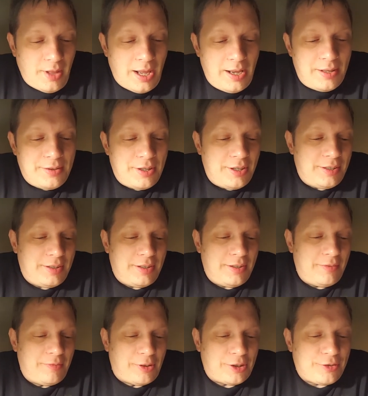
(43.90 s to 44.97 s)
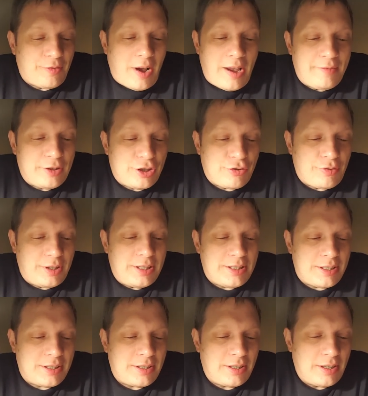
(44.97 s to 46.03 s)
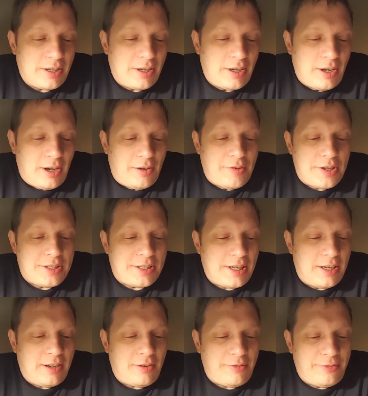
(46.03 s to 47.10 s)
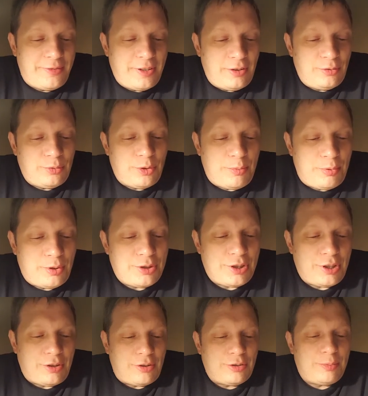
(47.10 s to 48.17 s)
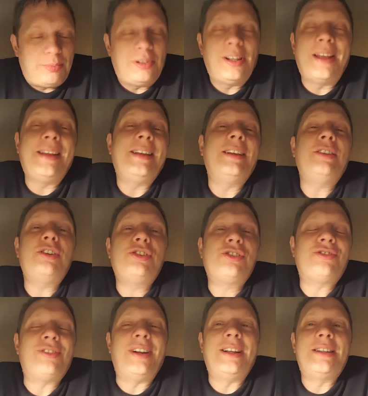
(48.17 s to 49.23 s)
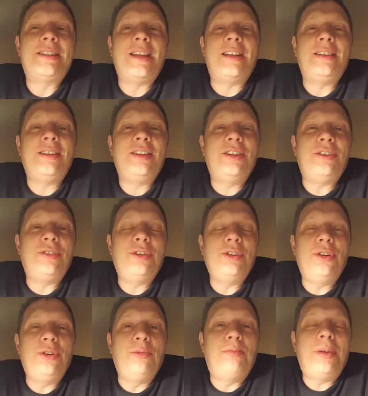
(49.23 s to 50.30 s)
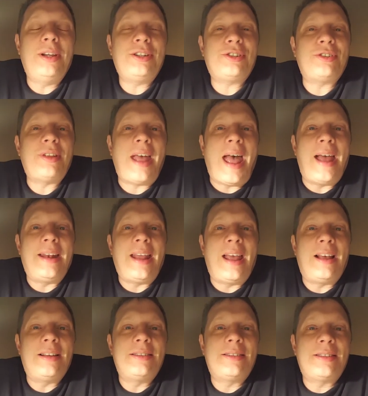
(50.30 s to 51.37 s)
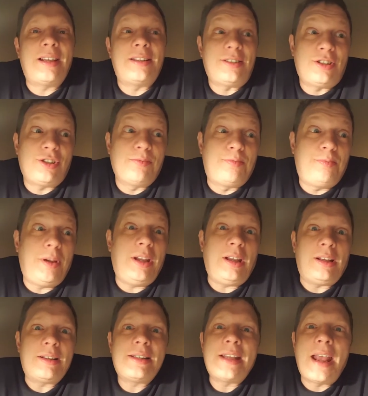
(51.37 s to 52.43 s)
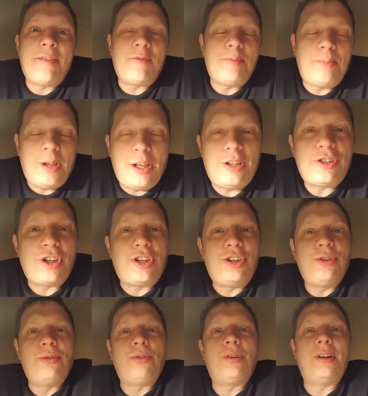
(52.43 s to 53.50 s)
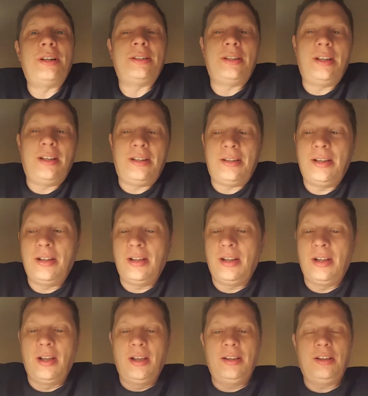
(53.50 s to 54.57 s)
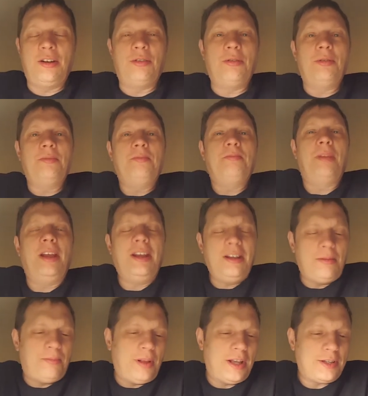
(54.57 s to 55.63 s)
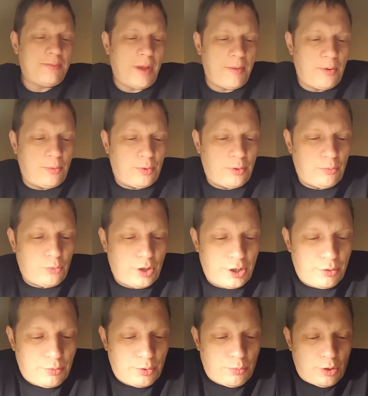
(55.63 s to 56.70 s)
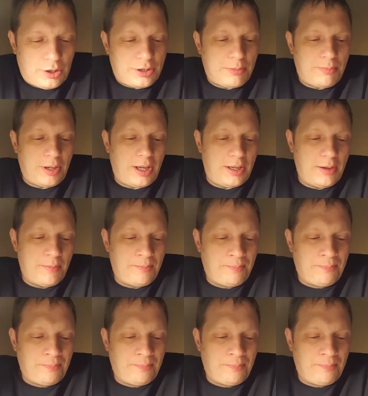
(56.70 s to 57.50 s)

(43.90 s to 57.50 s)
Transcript: and in uh, verse 5 the streets of this city are filled with boys and girls playing in the streets. And, you know, you, you picture that as, as being safe and being secure and, and, you know, being a place maybe where you would want to be.